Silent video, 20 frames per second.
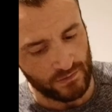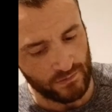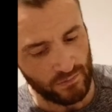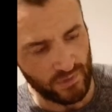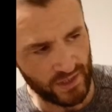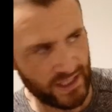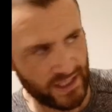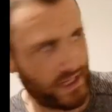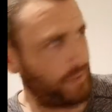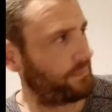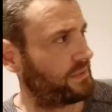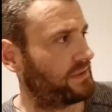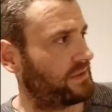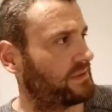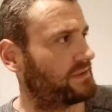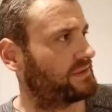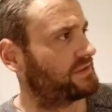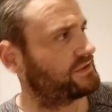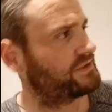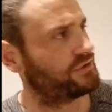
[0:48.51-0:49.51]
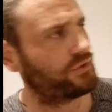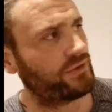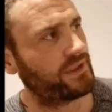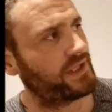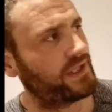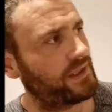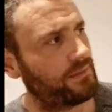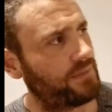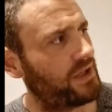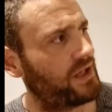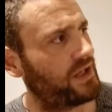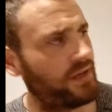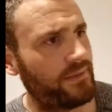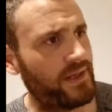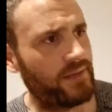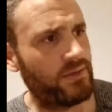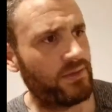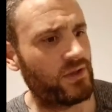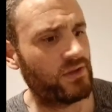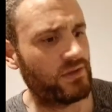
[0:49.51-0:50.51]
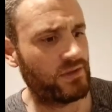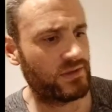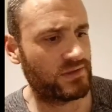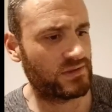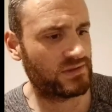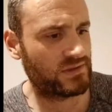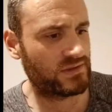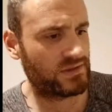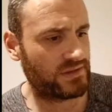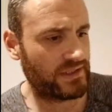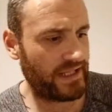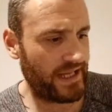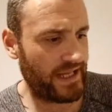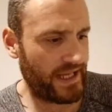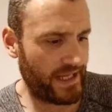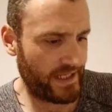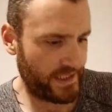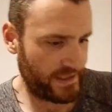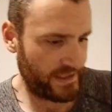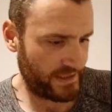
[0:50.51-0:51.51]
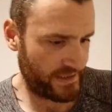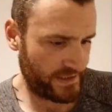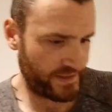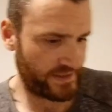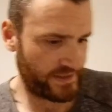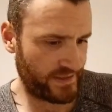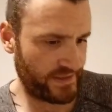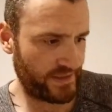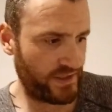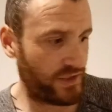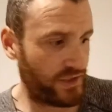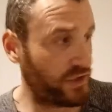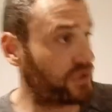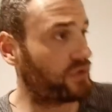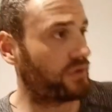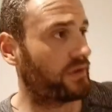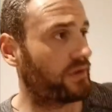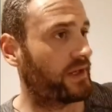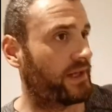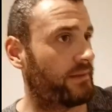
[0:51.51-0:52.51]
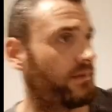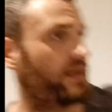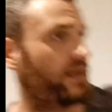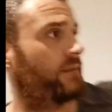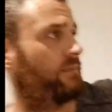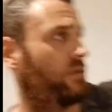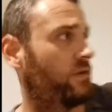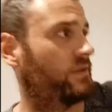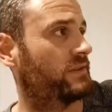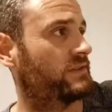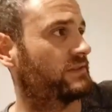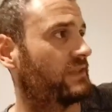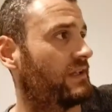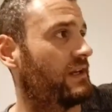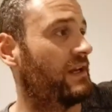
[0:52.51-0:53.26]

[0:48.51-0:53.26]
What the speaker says: what happens during perimenopause and during menopause?